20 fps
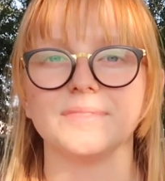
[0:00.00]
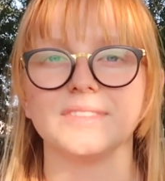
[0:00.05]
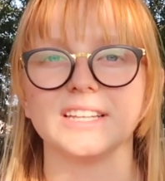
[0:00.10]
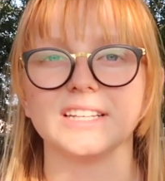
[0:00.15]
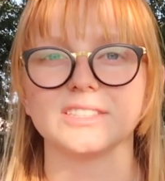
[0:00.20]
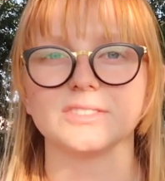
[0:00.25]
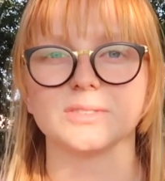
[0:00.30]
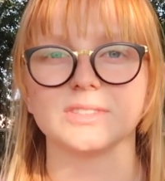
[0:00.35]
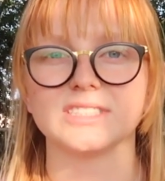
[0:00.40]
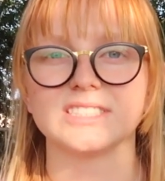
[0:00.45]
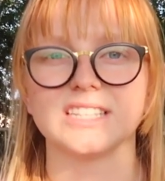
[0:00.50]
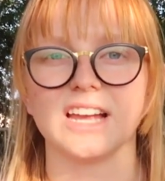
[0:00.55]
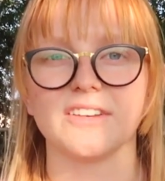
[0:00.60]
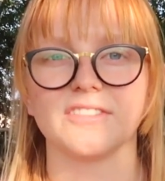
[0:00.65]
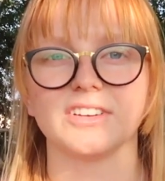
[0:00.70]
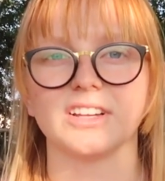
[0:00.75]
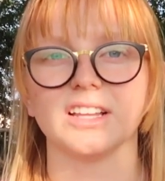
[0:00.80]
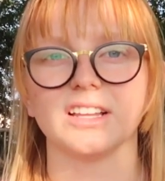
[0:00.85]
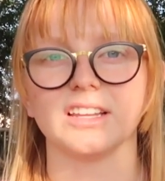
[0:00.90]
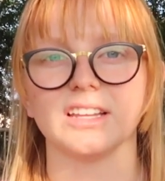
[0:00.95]
This was
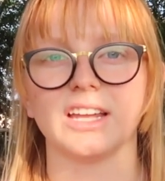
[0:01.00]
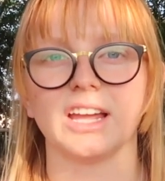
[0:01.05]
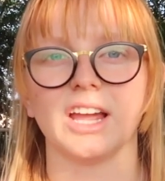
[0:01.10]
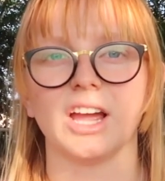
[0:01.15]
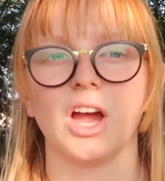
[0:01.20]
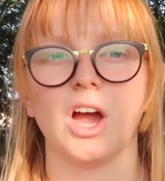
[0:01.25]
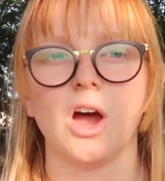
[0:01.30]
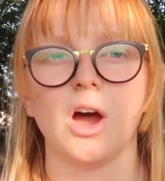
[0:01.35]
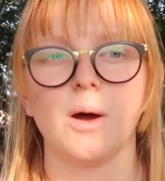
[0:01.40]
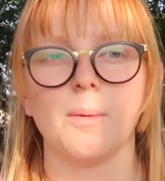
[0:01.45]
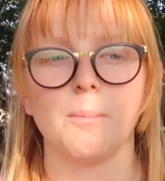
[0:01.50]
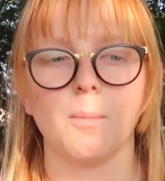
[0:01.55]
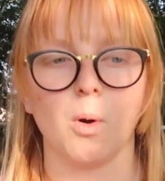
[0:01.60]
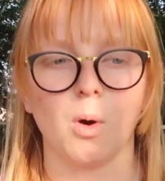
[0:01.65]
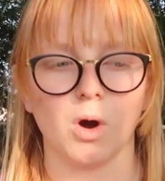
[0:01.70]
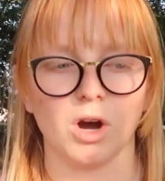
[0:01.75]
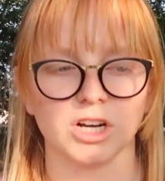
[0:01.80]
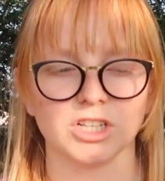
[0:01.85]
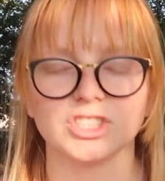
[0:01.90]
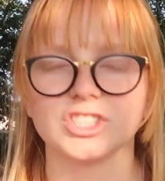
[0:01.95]
definitely
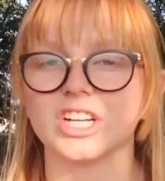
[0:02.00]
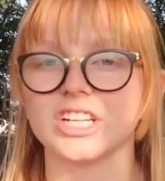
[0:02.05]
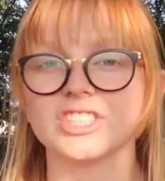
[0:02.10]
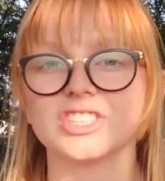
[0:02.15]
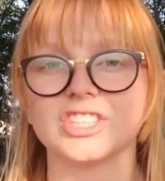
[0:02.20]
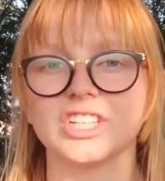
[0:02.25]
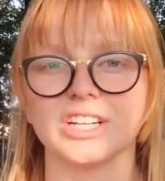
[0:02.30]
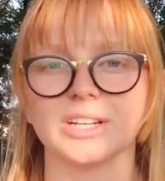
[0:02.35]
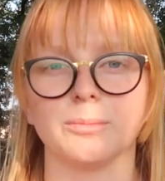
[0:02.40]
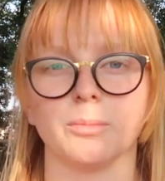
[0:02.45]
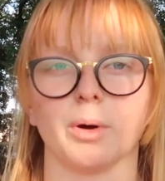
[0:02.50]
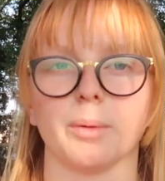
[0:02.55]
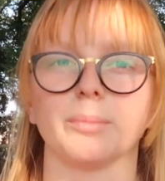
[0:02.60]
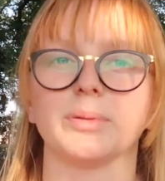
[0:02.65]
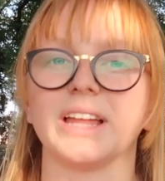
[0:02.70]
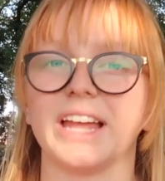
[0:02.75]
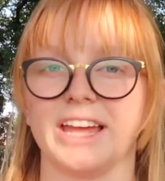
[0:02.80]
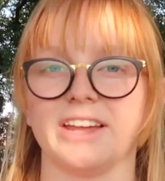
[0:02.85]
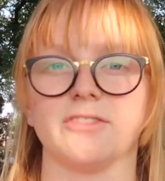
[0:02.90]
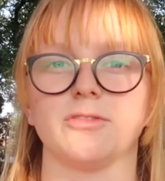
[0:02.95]
more structured and more
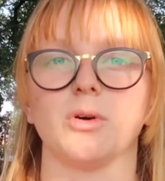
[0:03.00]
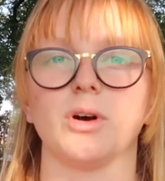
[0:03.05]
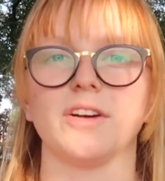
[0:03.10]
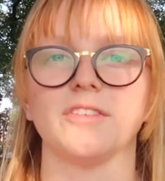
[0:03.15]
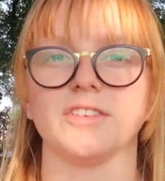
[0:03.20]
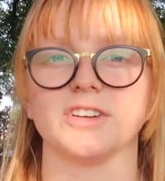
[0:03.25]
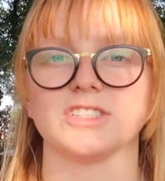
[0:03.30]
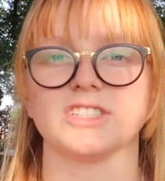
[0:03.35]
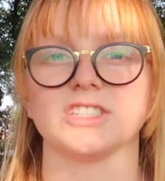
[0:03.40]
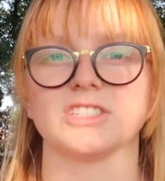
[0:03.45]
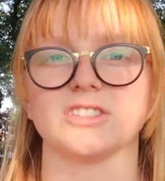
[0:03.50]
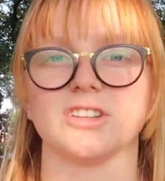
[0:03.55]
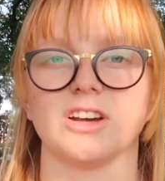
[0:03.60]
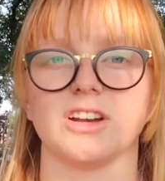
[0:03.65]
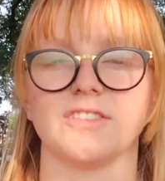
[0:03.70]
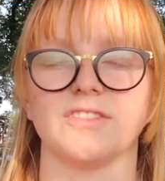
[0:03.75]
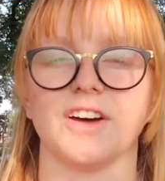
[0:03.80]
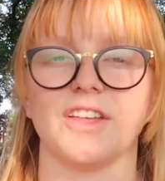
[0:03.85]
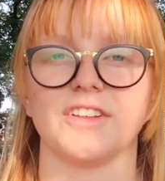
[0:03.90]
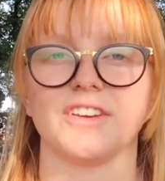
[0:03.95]
planned for versus a
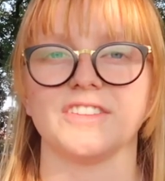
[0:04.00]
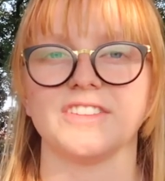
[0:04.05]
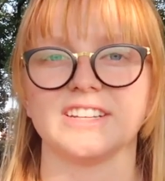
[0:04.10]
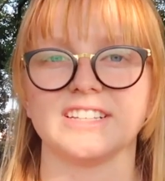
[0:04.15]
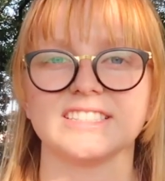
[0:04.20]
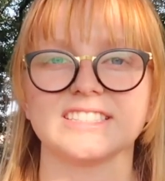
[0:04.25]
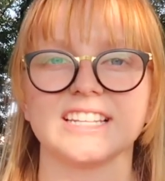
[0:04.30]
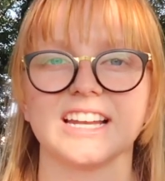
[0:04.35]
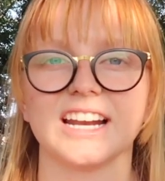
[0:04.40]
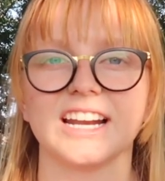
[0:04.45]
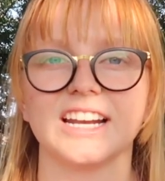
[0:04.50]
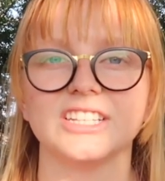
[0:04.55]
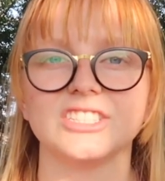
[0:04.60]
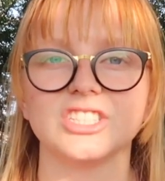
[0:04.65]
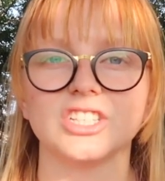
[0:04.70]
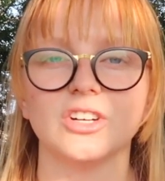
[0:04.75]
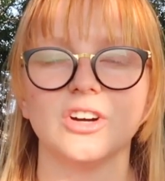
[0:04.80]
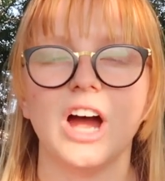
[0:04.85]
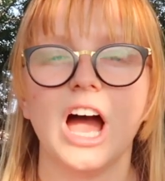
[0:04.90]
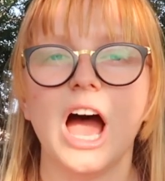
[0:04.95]
lot of other things that I
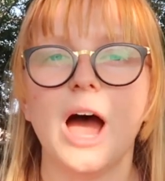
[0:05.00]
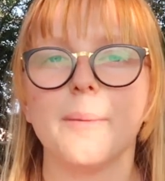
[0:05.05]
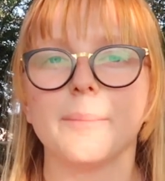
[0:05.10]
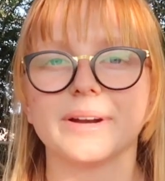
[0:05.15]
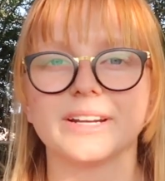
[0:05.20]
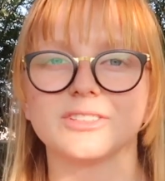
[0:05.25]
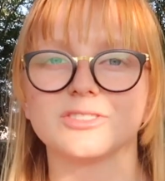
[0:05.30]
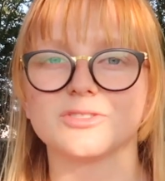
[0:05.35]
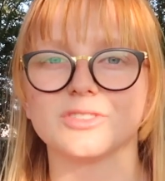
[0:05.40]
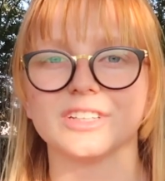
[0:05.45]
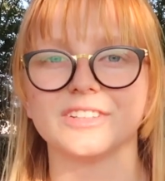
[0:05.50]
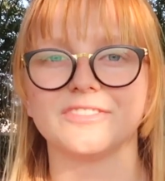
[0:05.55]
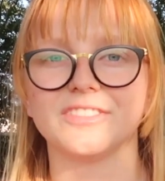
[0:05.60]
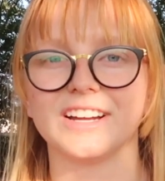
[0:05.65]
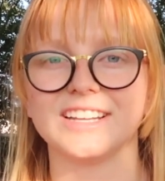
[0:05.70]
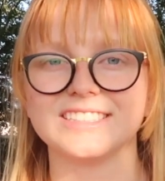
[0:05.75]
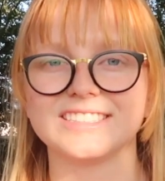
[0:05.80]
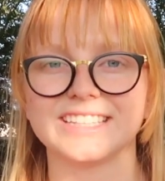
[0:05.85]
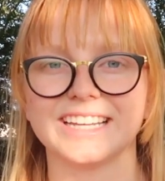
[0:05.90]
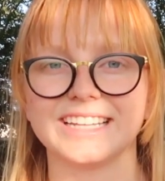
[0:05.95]
do, but it was really
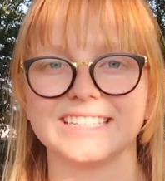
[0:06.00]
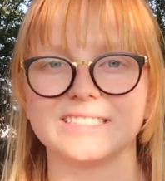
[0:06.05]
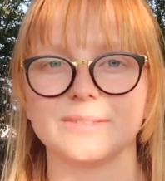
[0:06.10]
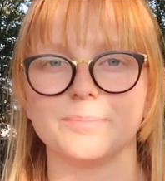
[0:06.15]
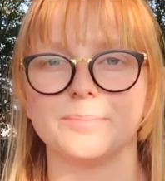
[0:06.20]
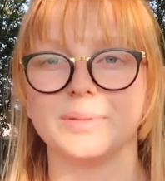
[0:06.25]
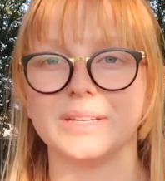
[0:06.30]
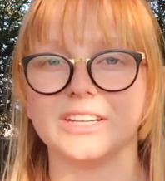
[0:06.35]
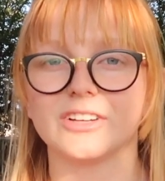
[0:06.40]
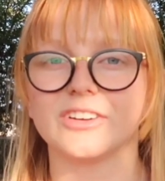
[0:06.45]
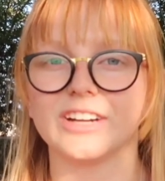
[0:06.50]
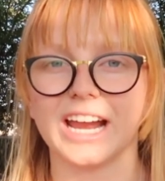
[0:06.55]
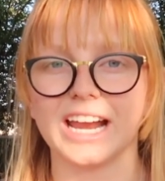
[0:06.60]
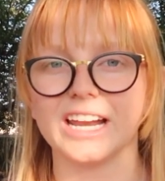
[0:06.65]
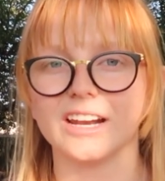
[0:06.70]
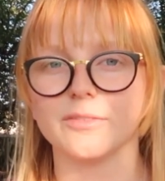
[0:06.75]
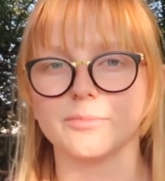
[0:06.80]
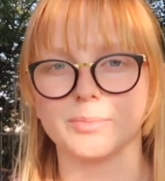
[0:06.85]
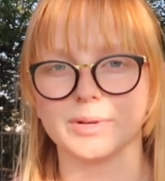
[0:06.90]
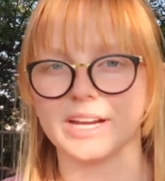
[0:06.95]
fun to get to be
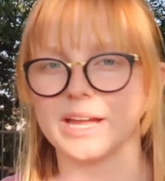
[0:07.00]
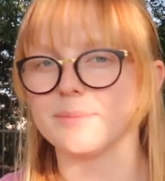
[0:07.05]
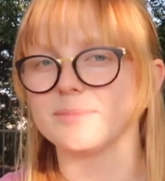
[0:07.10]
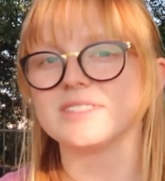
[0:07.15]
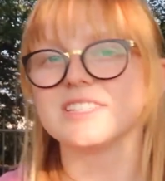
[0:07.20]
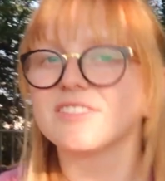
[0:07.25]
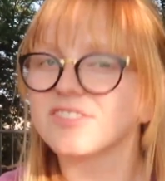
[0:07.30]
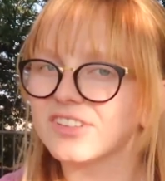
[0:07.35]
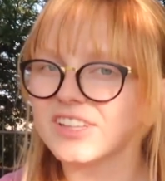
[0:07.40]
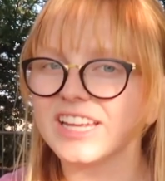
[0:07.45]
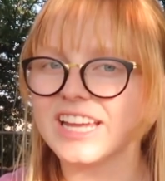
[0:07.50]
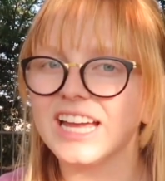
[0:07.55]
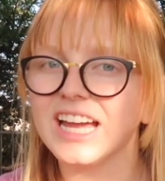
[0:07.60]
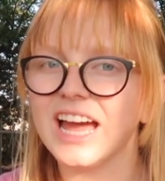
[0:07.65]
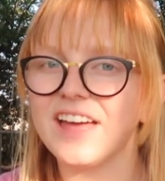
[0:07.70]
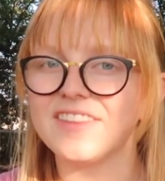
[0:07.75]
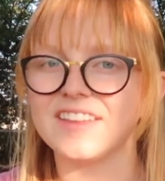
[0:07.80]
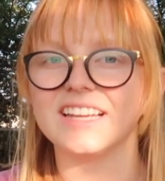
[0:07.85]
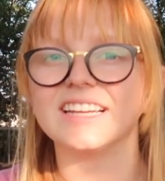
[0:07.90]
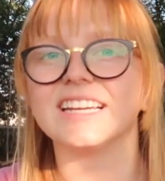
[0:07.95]
creative preemptively
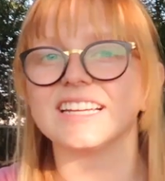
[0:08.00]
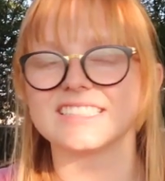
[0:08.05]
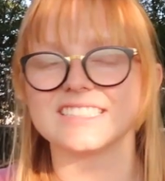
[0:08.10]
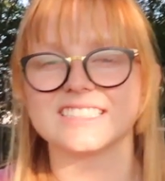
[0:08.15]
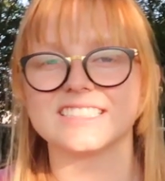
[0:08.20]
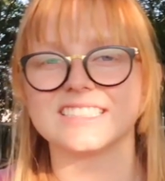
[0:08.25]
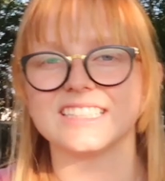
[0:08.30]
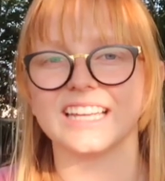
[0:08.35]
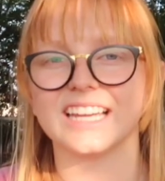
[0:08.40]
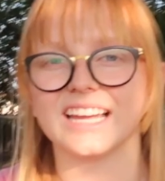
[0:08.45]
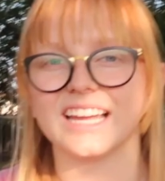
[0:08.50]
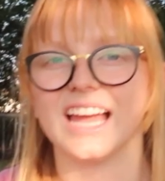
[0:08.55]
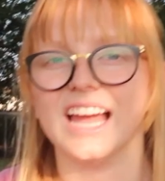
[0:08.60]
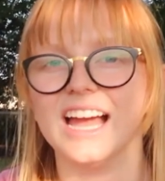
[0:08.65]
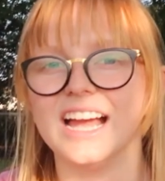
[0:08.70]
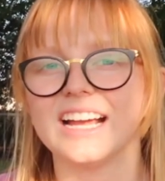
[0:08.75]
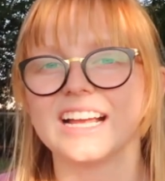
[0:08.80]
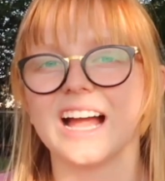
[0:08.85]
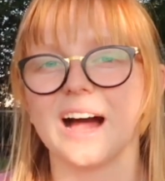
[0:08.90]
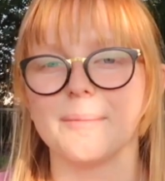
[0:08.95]
and then get to see it
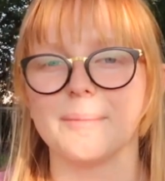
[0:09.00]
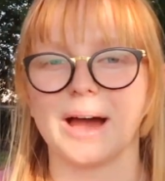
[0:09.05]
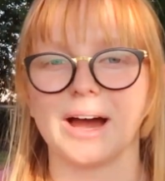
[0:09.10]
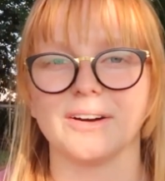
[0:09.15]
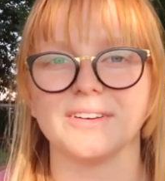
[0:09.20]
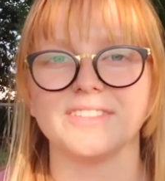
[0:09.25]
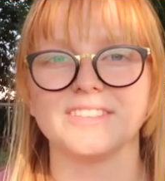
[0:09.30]
come out.